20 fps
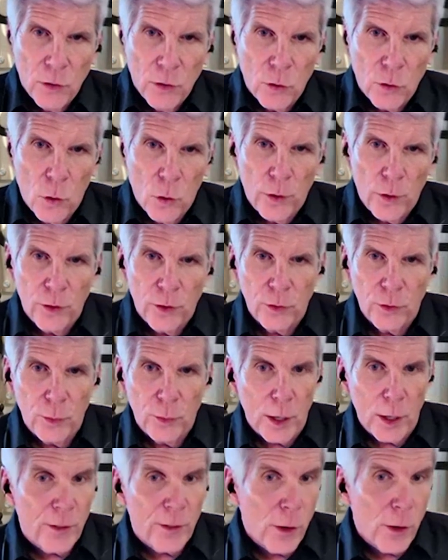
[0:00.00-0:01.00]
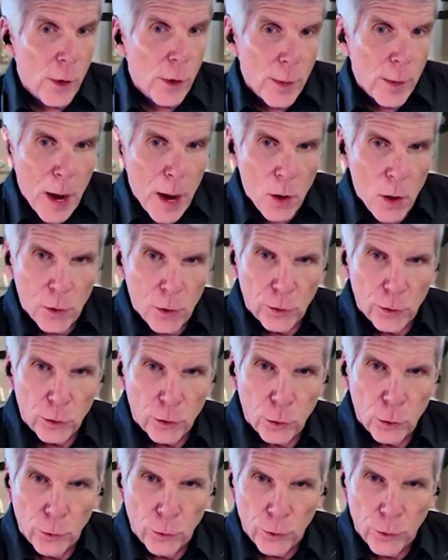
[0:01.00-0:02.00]
So this has been a very
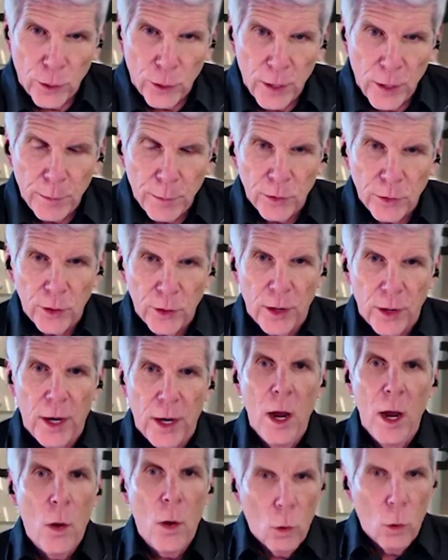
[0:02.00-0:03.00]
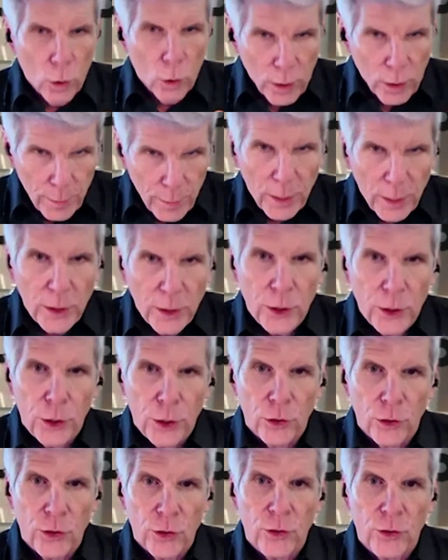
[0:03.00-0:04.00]
powerful tool for them to say, we're committed
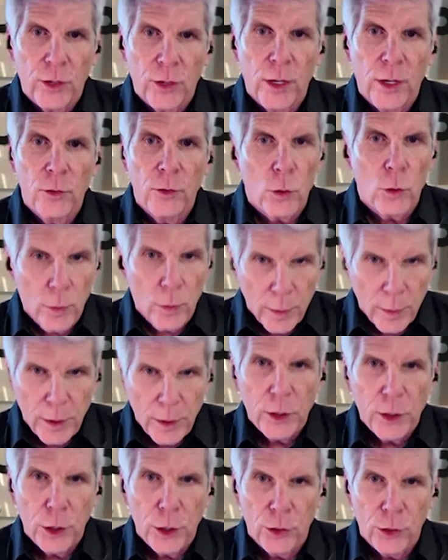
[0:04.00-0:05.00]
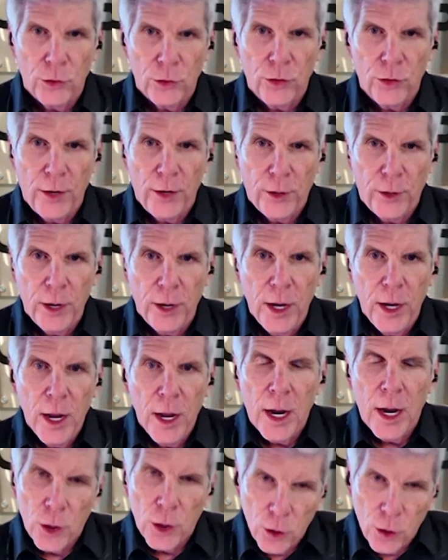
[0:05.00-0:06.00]
to your success, we're committed to your safety
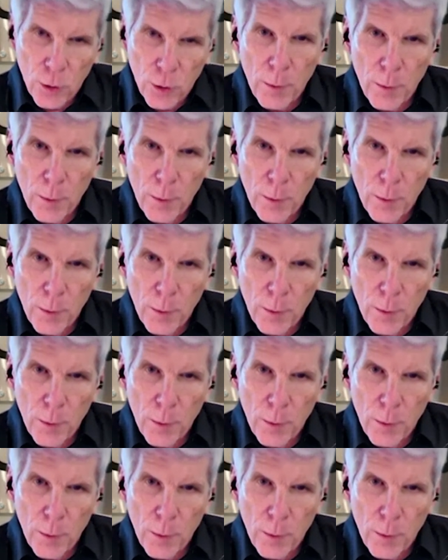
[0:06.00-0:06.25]
and your